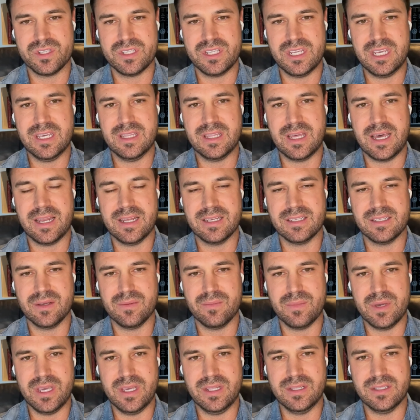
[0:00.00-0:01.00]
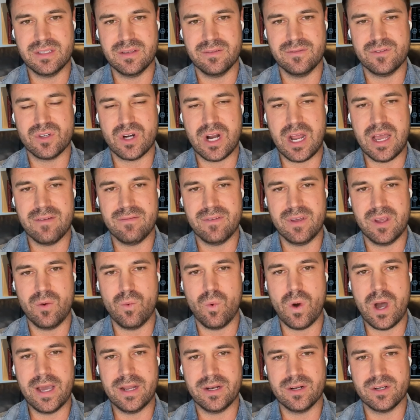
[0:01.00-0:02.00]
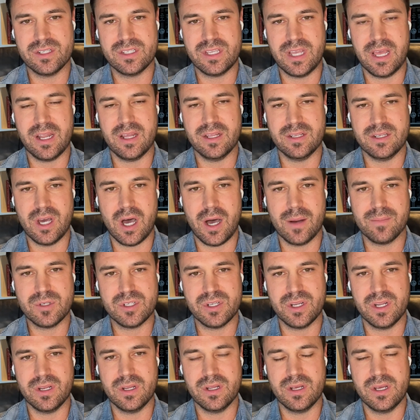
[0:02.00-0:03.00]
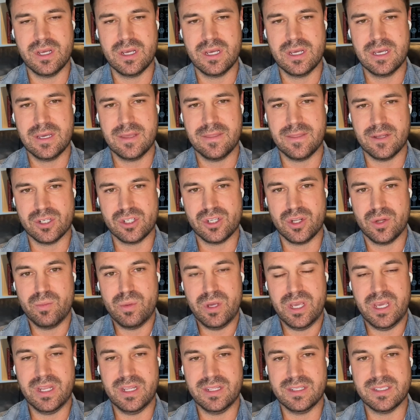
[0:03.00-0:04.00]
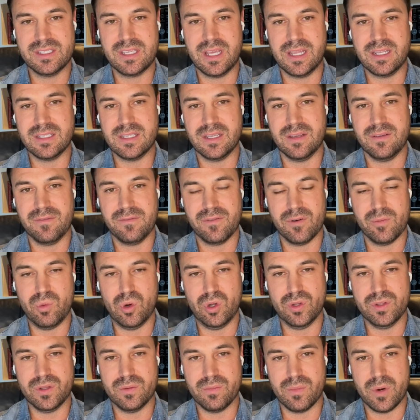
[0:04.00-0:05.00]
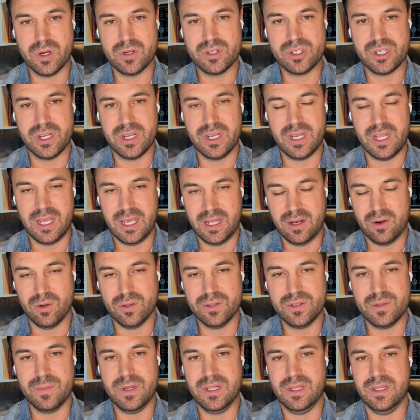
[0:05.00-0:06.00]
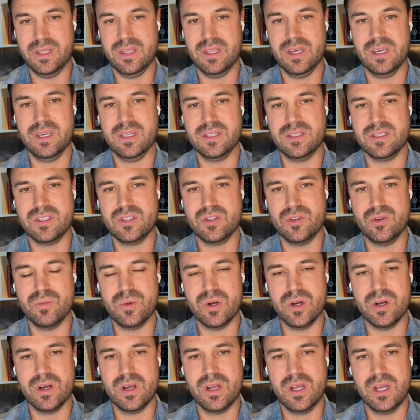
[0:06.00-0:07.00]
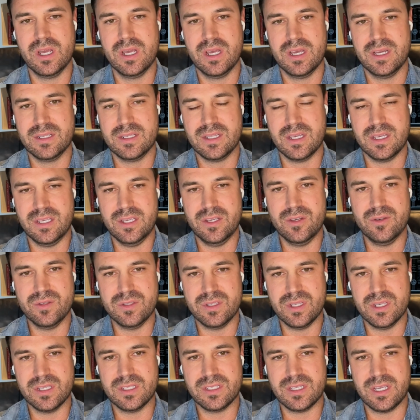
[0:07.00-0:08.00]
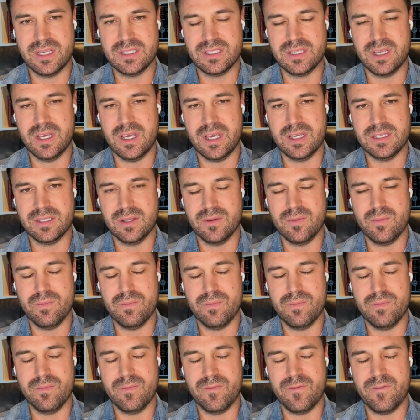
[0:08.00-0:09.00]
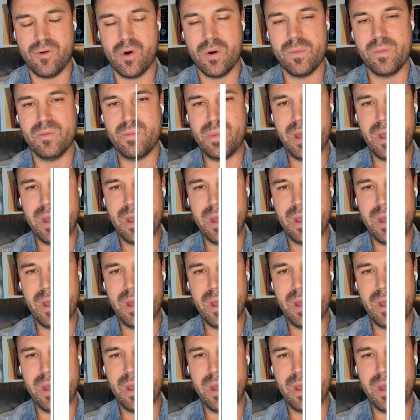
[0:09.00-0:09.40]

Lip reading: seeing that as a means of driving wider set adoption. There should be an incentive for both the merchant and ultimately the consumer to use this as a form of